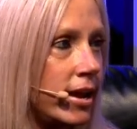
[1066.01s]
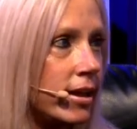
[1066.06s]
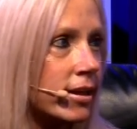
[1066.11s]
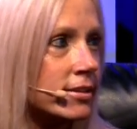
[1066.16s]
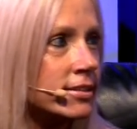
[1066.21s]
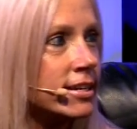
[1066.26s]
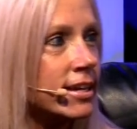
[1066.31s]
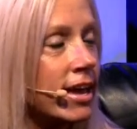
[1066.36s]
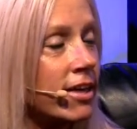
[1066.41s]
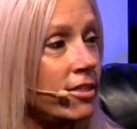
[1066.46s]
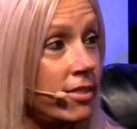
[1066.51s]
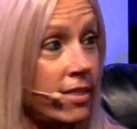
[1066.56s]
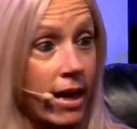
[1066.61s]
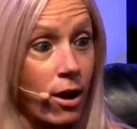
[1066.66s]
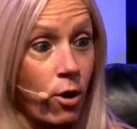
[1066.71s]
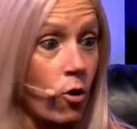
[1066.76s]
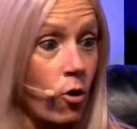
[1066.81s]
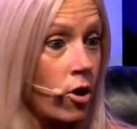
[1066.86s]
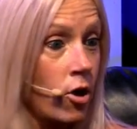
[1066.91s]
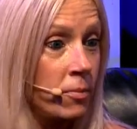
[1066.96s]
Together that
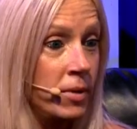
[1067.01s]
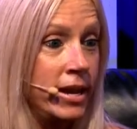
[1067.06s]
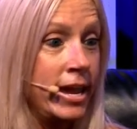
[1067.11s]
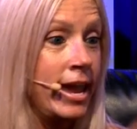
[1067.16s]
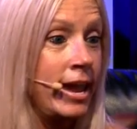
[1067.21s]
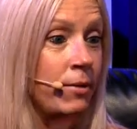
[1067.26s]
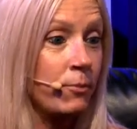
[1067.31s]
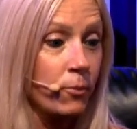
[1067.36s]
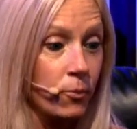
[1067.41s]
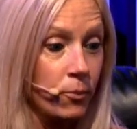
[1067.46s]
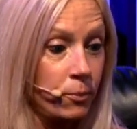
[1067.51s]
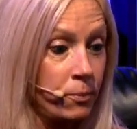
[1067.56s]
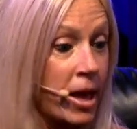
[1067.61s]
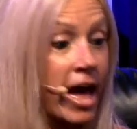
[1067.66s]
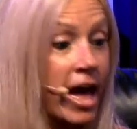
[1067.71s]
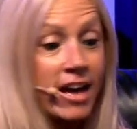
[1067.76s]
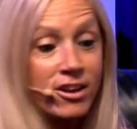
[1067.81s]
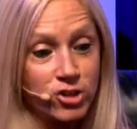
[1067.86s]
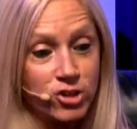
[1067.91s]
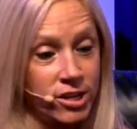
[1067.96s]
all became
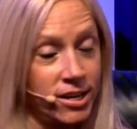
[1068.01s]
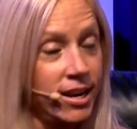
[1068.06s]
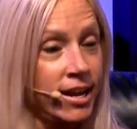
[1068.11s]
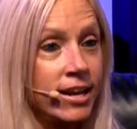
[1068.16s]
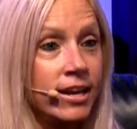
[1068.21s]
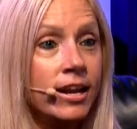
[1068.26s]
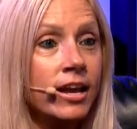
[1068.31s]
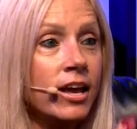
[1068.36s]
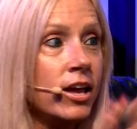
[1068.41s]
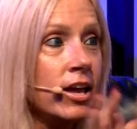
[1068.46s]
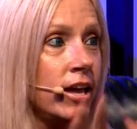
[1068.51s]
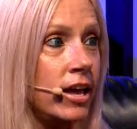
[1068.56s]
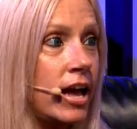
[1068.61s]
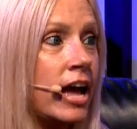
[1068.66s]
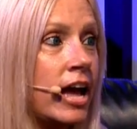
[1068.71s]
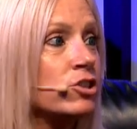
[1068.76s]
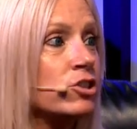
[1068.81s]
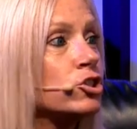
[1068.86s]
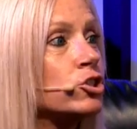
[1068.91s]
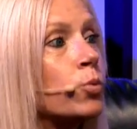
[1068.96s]
passion, and
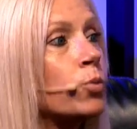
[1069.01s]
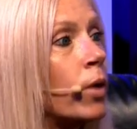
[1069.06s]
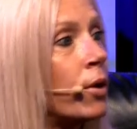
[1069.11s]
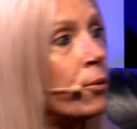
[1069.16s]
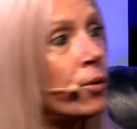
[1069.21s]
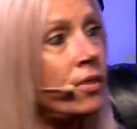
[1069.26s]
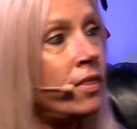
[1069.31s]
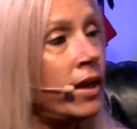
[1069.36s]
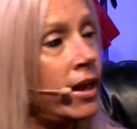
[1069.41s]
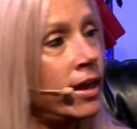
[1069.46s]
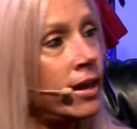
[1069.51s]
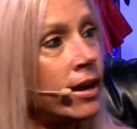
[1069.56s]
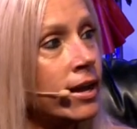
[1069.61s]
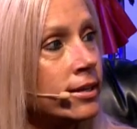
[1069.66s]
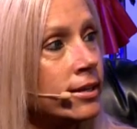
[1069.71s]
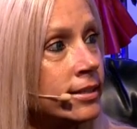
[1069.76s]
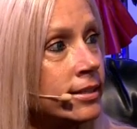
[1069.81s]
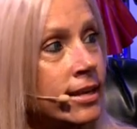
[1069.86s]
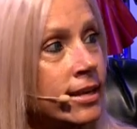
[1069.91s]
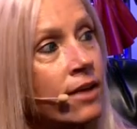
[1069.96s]
I just went with it, and I
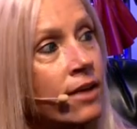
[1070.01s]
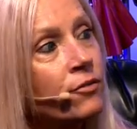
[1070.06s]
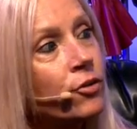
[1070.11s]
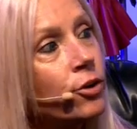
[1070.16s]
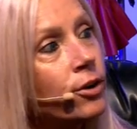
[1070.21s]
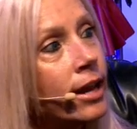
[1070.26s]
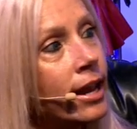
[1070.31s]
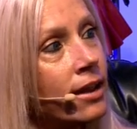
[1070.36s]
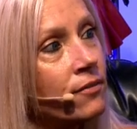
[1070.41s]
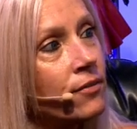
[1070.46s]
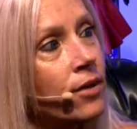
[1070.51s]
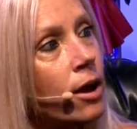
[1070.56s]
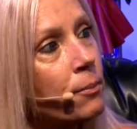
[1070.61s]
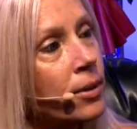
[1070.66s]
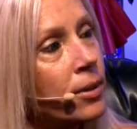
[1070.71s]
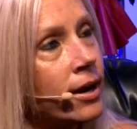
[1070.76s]
never gave up.